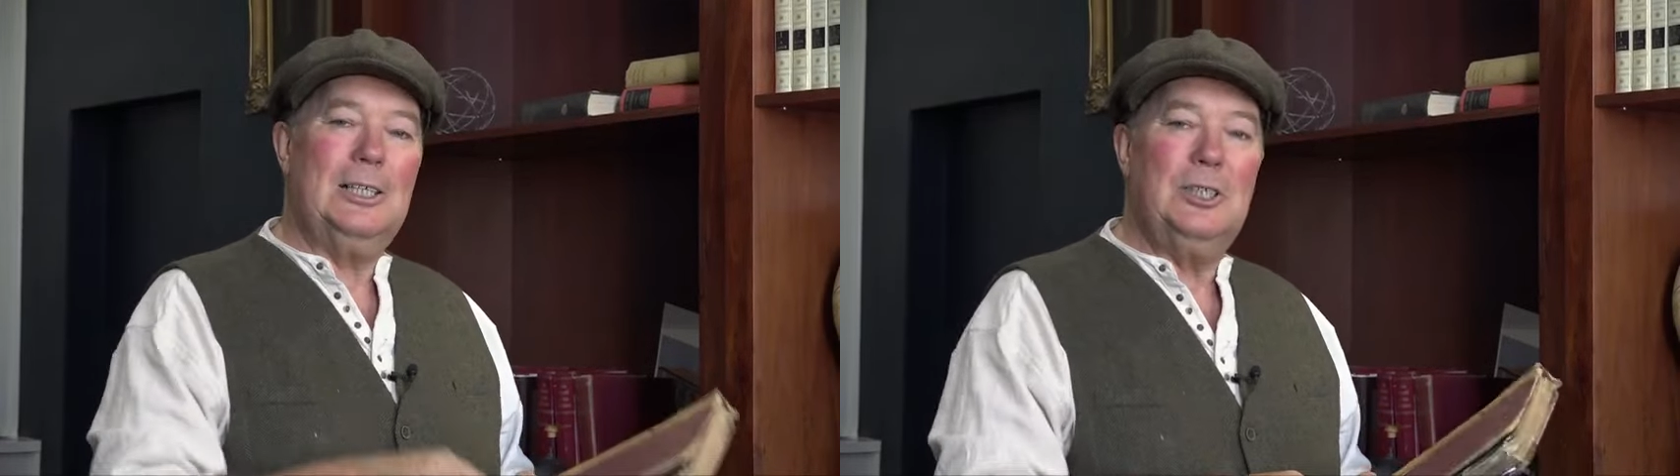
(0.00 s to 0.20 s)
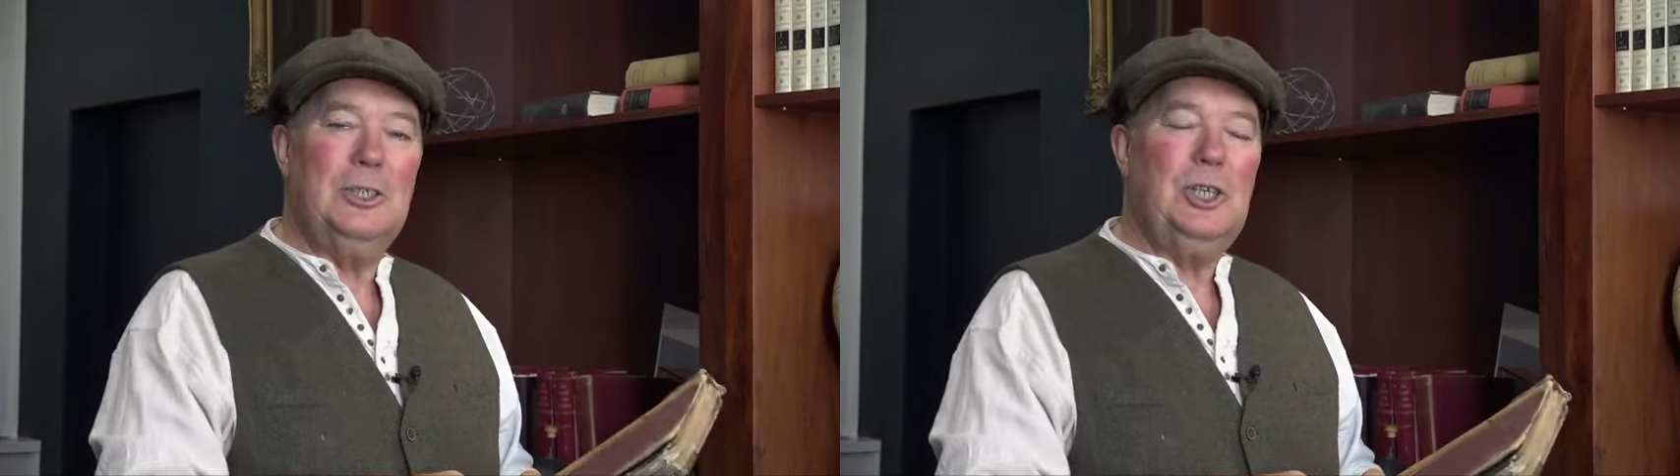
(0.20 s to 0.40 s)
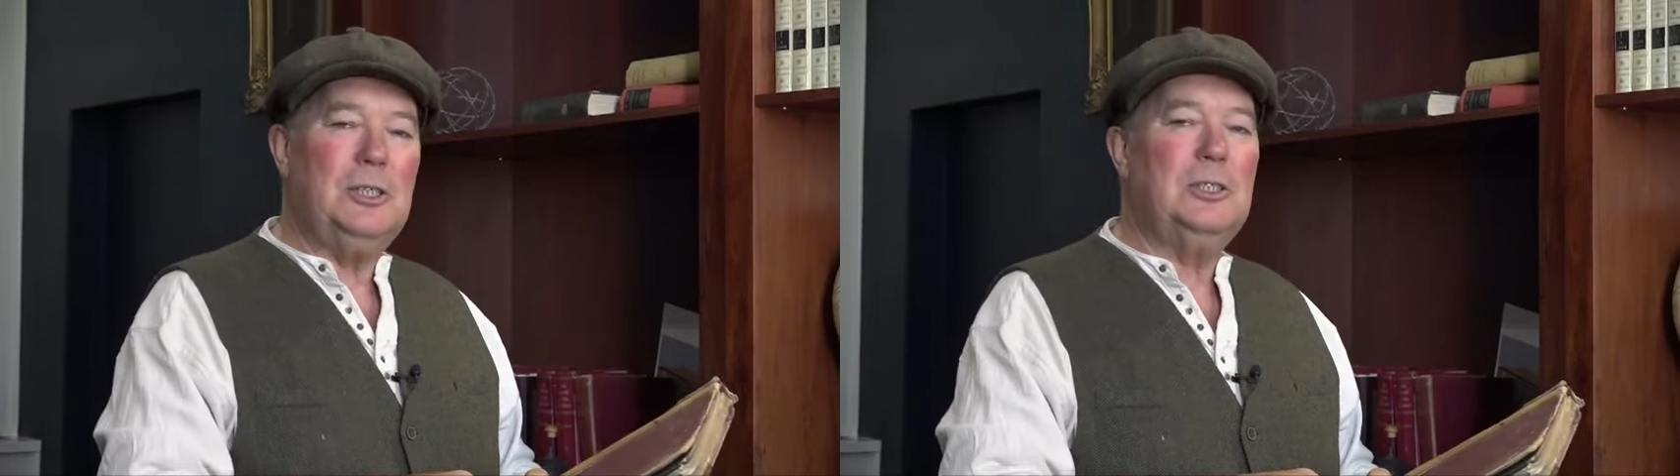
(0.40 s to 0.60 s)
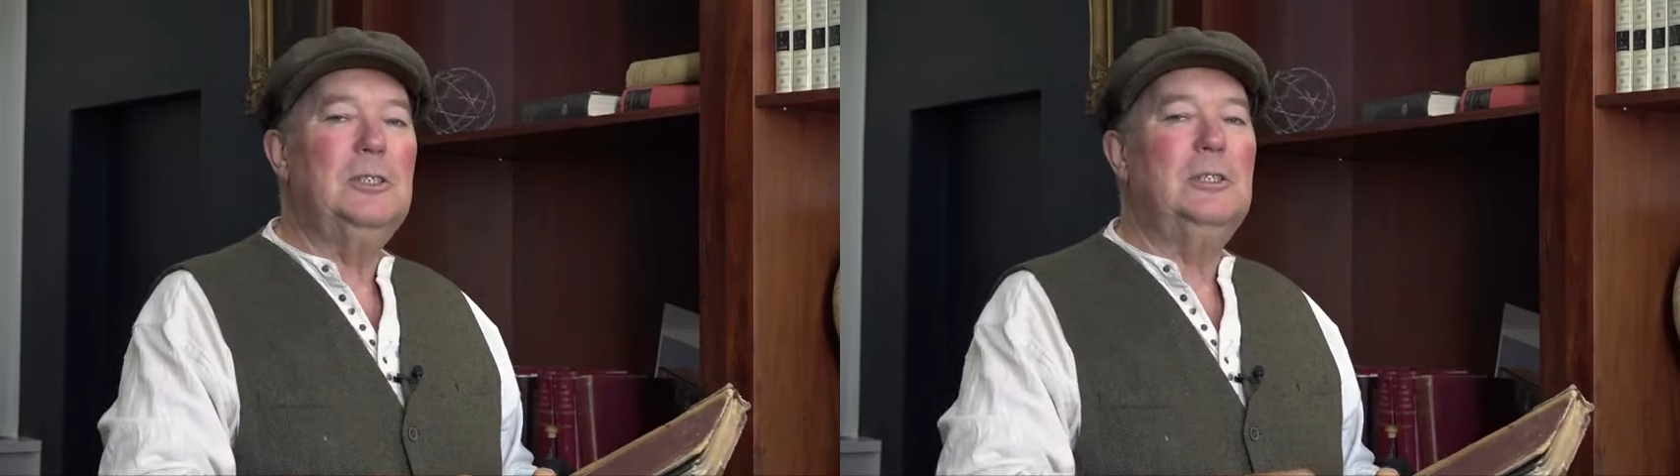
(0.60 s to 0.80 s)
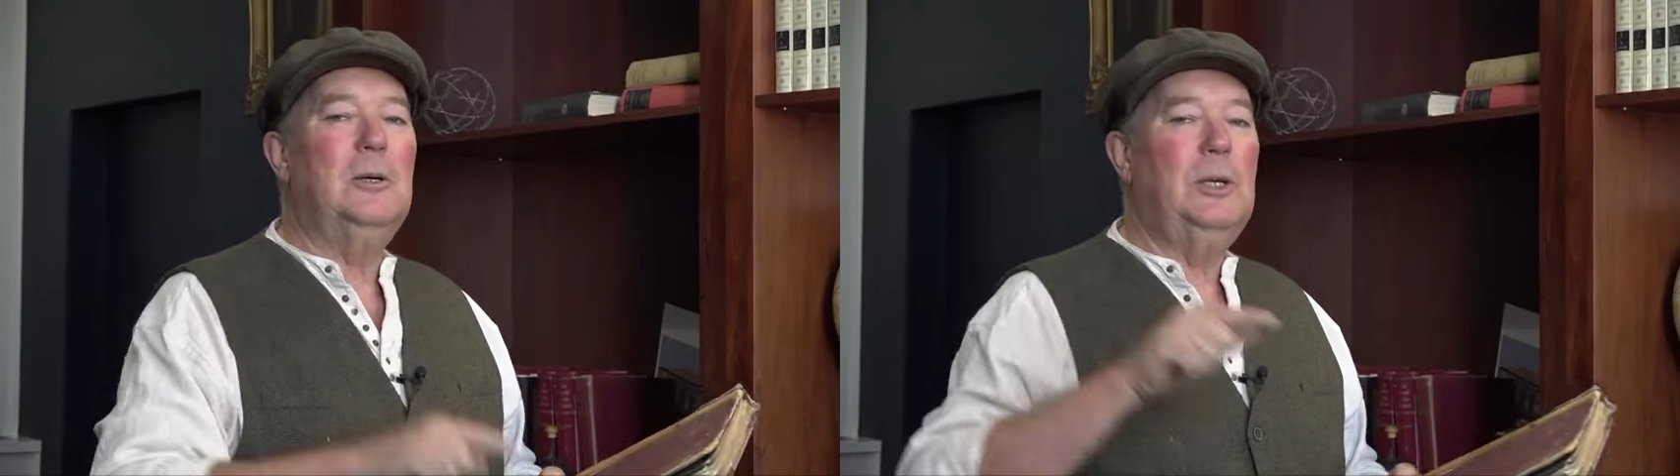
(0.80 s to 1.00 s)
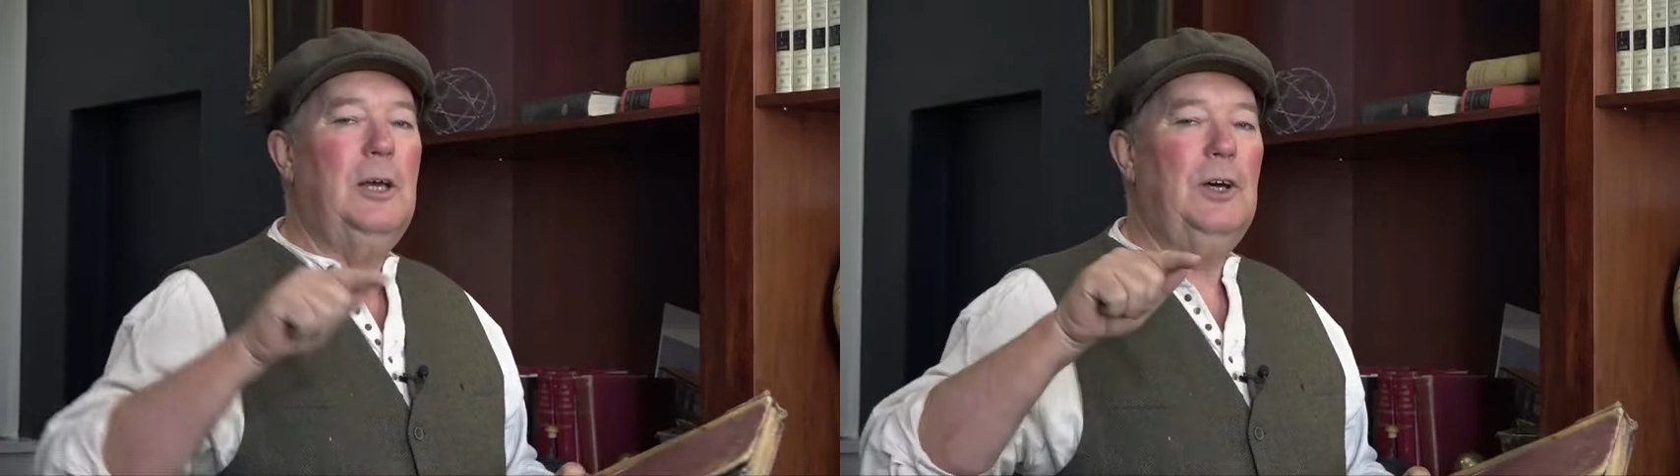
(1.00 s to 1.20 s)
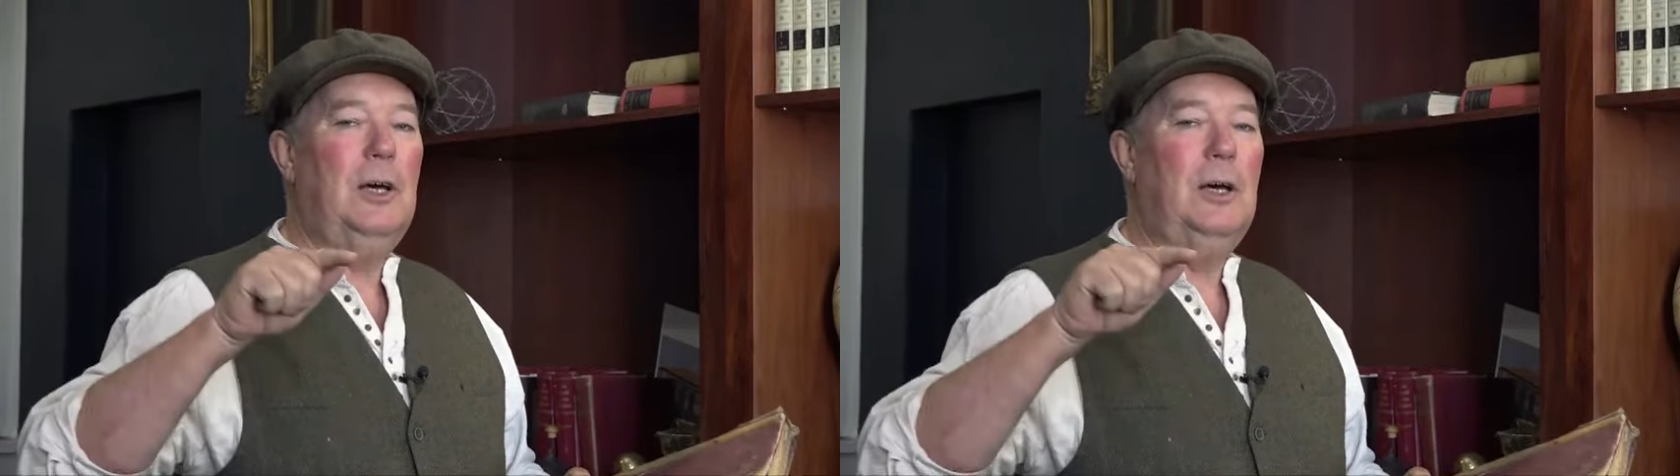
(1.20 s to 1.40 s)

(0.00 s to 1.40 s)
suggested that we have